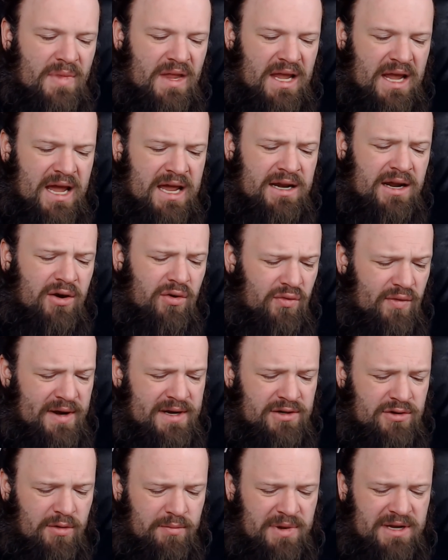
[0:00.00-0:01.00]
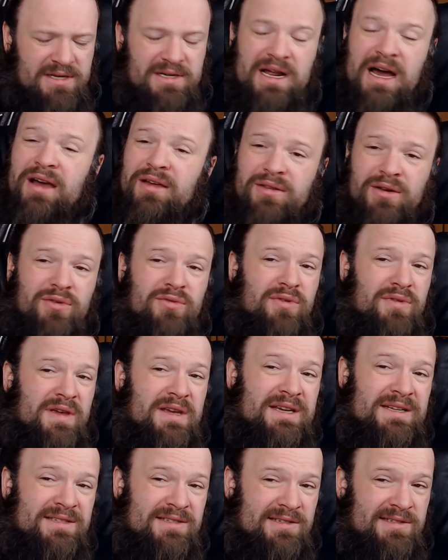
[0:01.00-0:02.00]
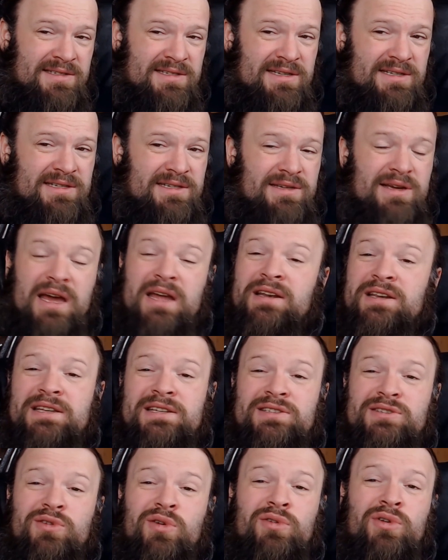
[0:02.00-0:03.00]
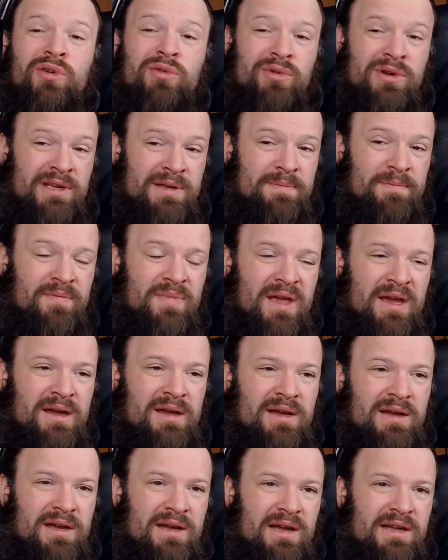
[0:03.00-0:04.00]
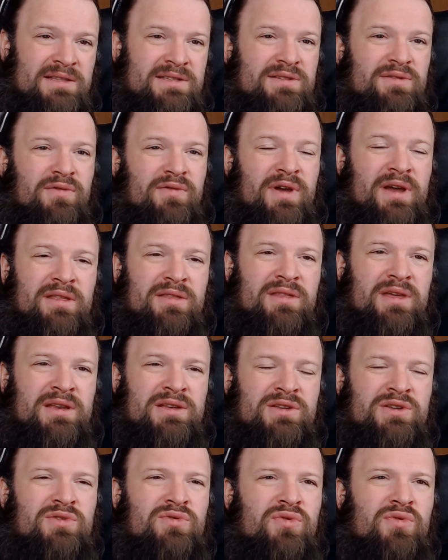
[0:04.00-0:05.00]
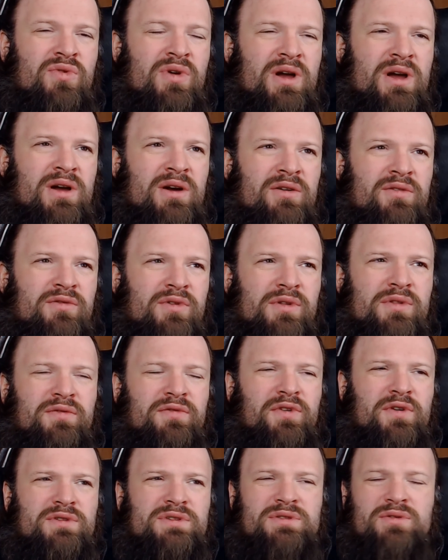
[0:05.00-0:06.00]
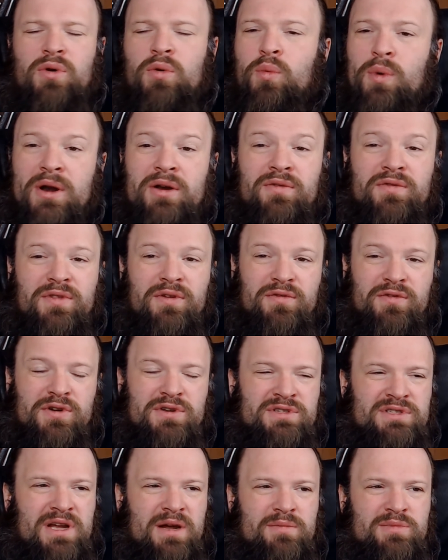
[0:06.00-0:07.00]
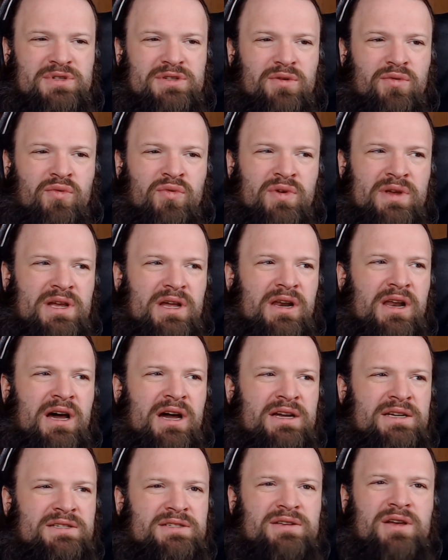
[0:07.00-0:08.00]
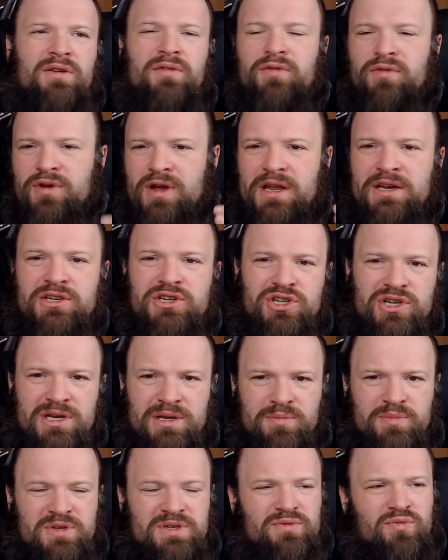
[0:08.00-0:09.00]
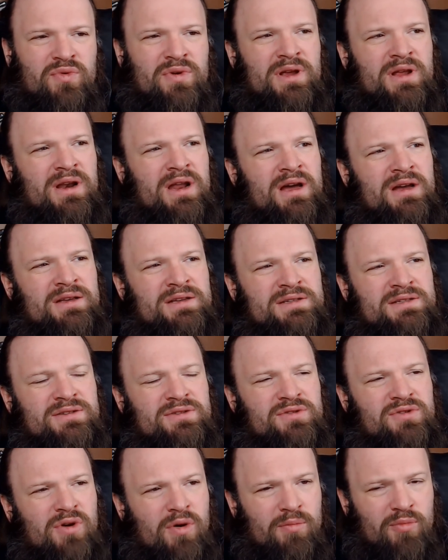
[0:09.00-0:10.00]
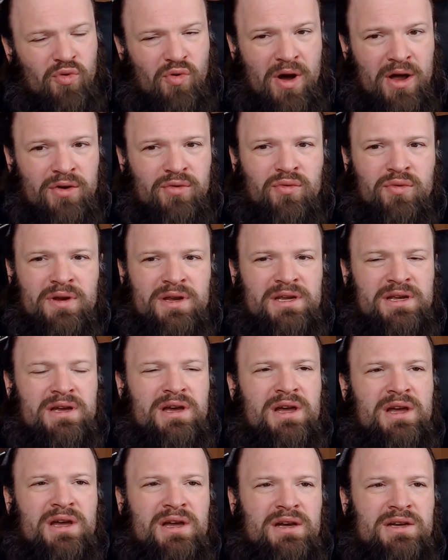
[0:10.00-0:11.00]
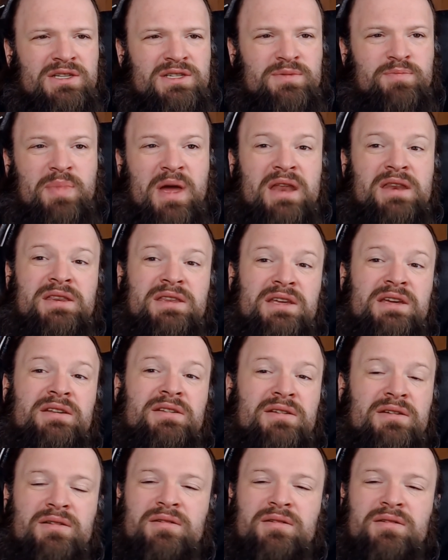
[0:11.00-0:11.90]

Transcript: And I already commented, I don't think it's a city. At least not only. It's the fact that you, for the first or one of the first times, realize friendships, realize camaraderie, spending